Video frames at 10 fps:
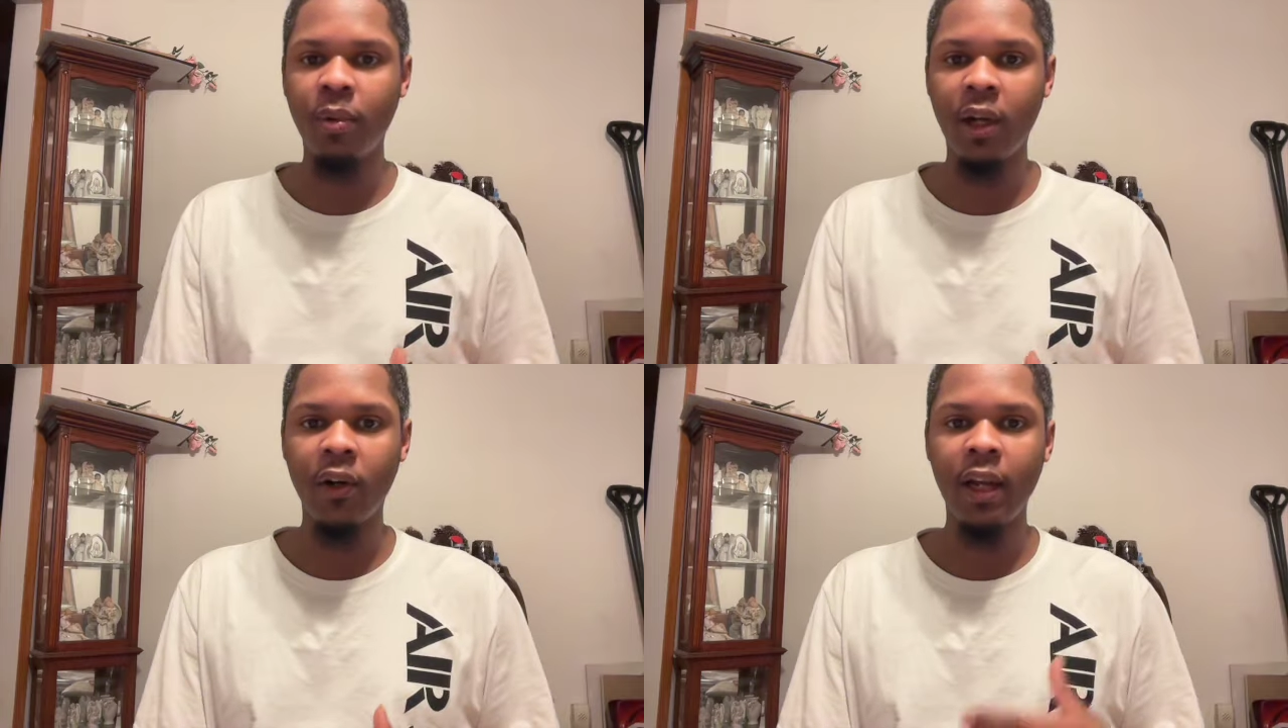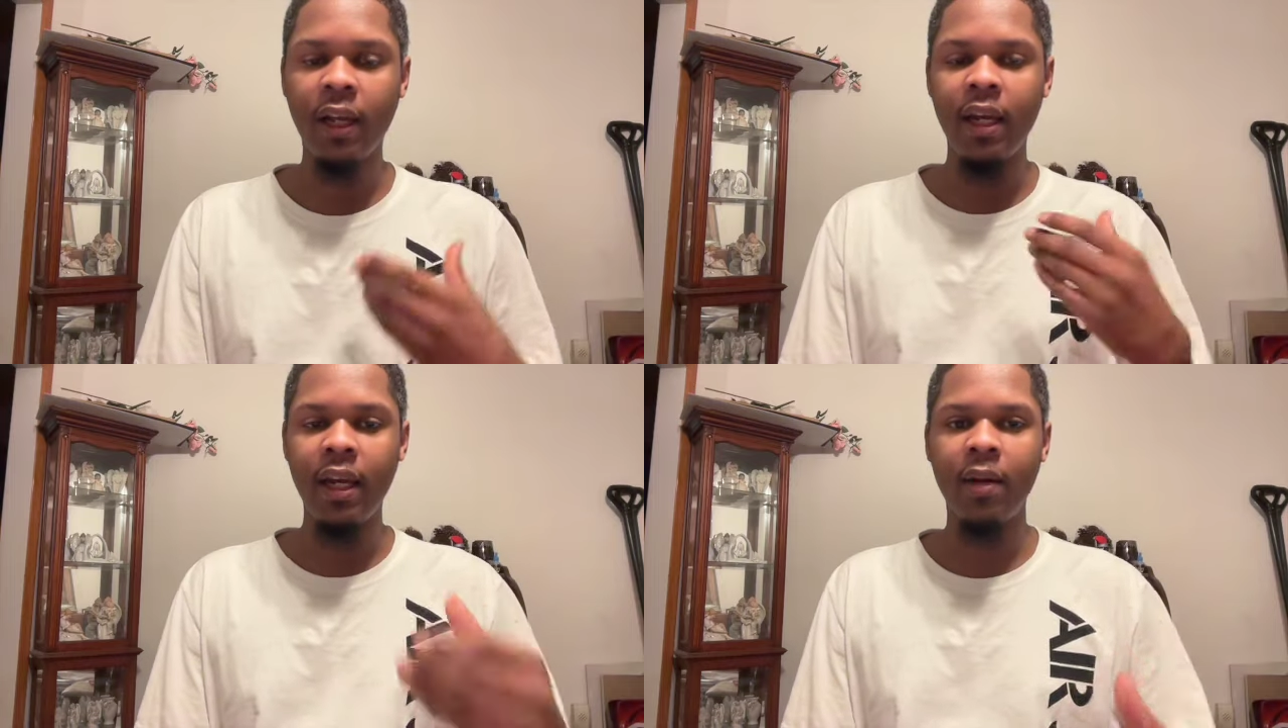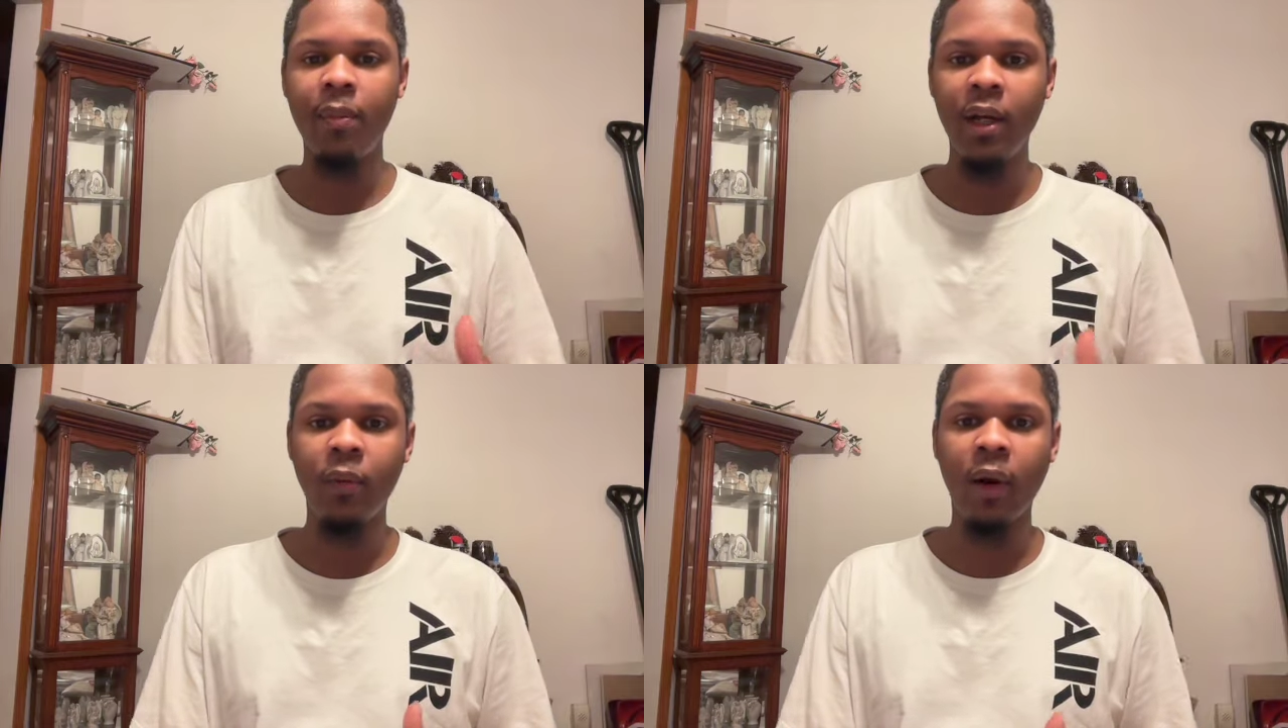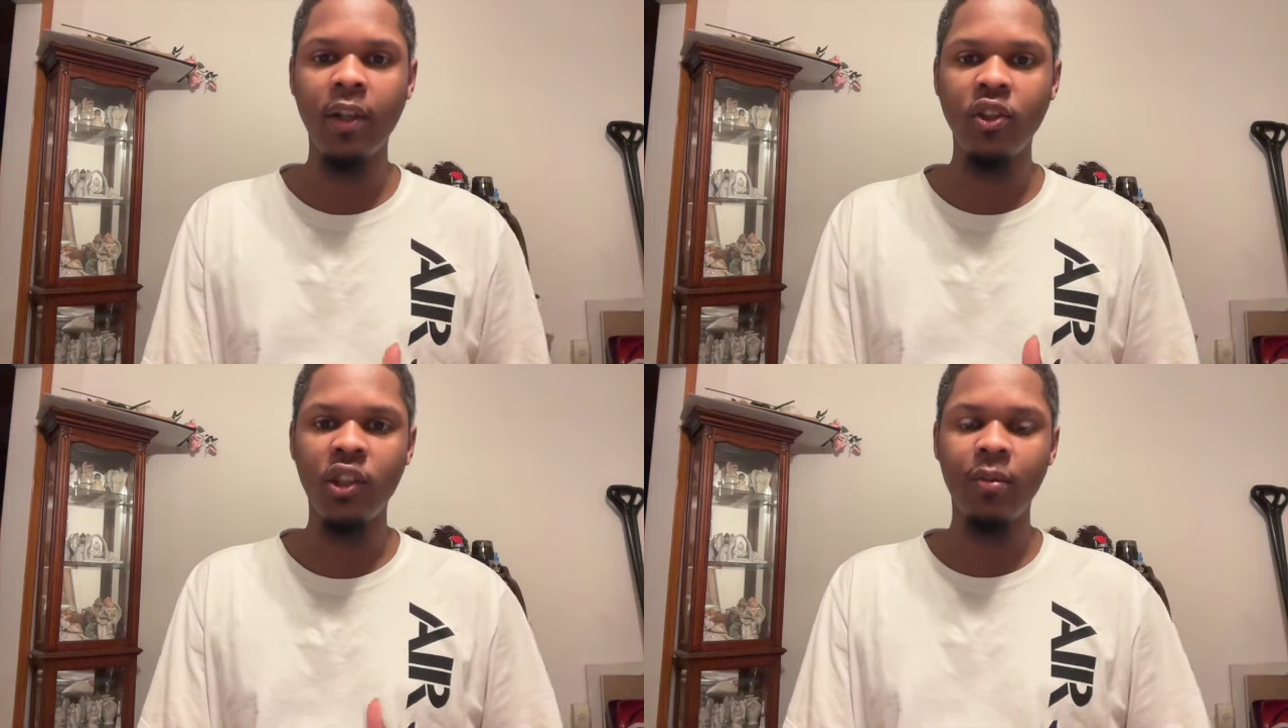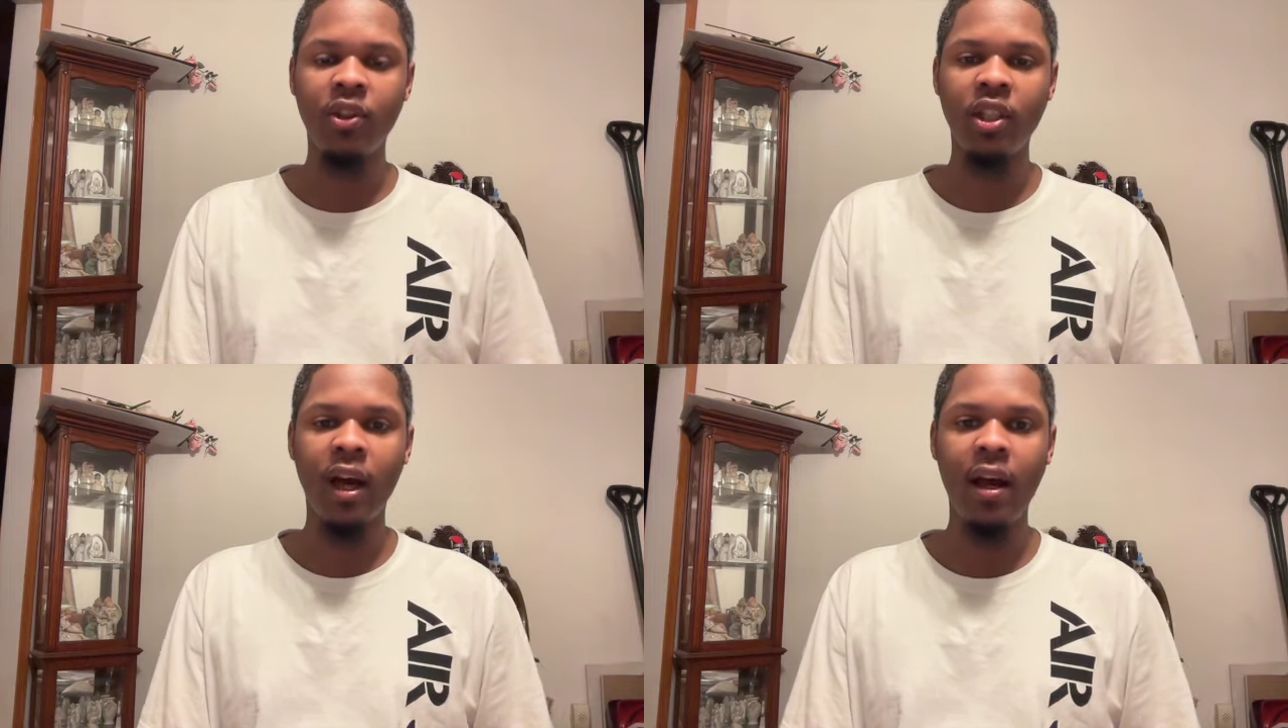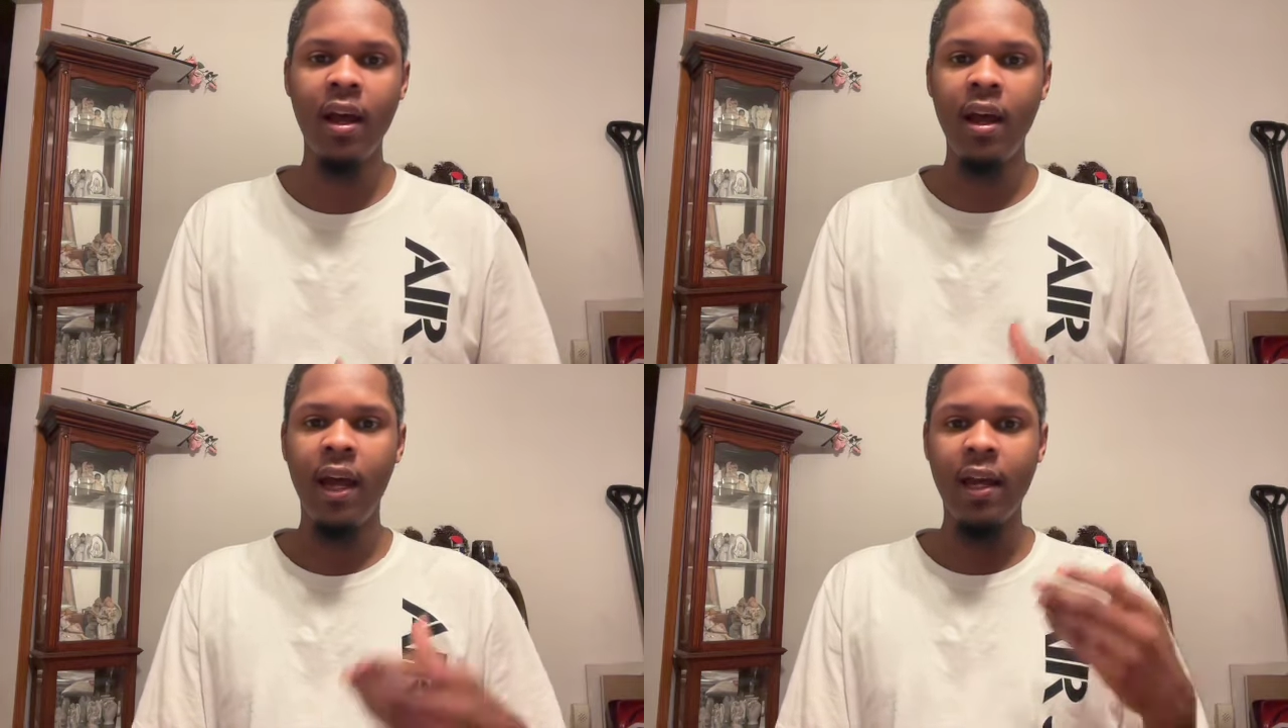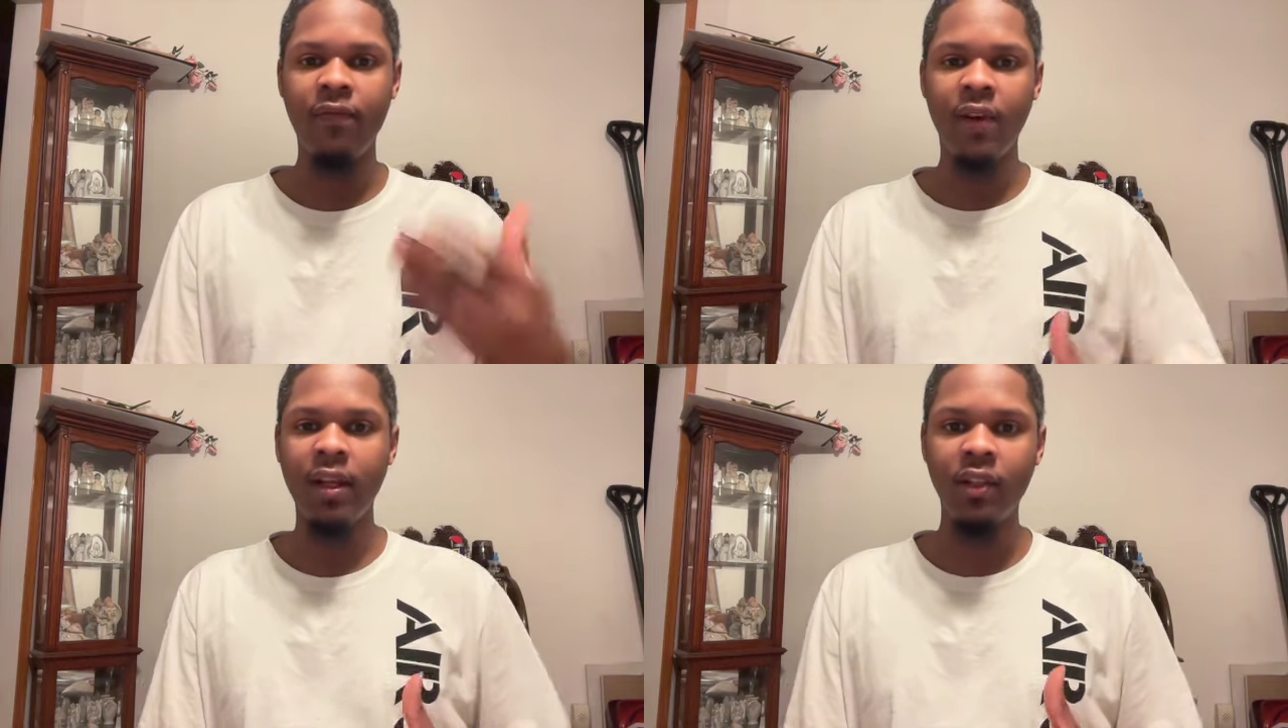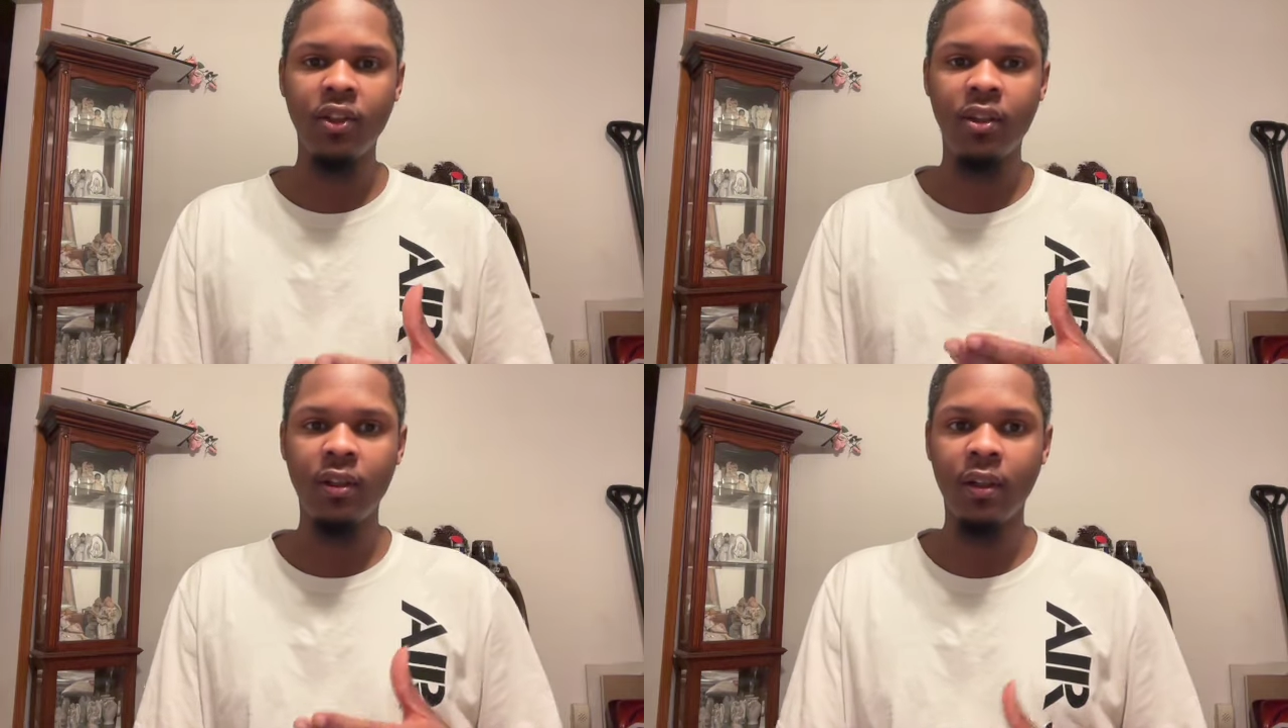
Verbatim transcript: player that can hit a mid-range jump shot and finish